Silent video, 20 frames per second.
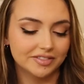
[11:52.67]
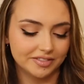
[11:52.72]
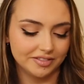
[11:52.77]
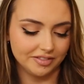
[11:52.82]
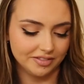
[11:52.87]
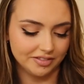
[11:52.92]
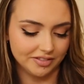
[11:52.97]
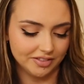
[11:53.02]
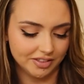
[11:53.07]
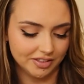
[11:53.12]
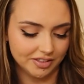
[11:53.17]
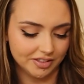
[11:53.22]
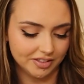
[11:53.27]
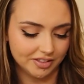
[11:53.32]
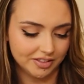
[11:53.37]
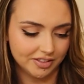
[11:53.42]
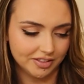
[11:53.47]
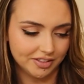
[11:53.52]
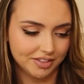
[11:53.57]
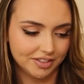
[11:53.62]

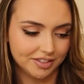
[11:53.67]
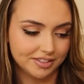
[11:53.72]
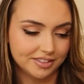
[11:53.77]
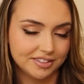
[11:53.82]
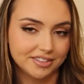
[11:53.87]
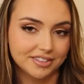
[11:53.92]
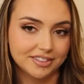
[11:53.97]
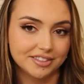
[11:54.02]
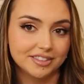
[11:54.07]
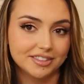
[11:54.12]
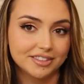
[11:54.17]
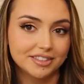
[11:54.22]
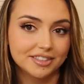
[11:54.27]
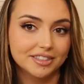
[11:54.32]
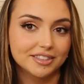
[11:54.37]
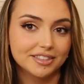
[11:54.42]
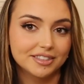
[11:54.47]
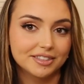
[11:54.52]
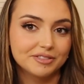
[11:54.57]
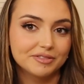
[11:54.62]

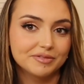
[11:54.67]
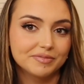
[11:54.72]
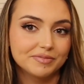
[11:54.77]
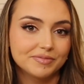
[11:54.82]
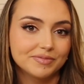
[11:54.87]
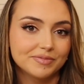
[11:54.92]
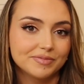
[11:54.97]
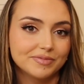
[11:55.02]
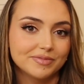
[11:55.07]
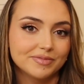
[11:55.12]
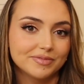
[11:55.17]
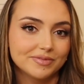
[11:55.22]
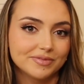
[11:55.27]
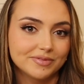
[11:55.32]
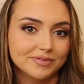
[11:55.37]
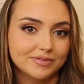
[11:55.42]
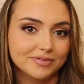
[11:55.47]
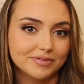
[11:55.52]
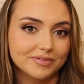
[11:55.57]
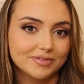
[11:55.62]

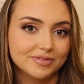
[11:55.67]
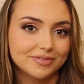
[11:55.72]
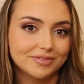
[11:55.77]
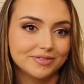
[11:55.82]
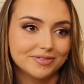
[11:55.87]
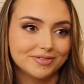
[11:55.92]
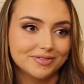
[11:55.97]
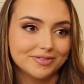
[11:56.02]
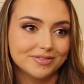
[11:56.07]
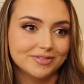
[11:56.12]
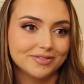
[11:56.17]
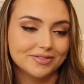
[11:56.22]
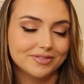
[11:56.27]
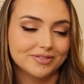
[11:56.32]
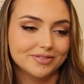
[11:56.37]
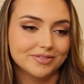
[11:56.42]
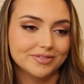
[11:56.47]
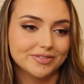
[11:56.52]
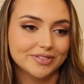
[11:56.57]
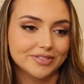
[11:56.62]

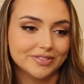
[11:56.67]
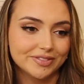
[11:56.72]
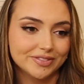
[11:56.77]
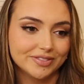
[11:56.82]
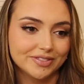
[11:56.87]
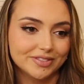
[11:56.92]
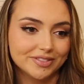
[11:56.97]
No words are spoken by the person on screen.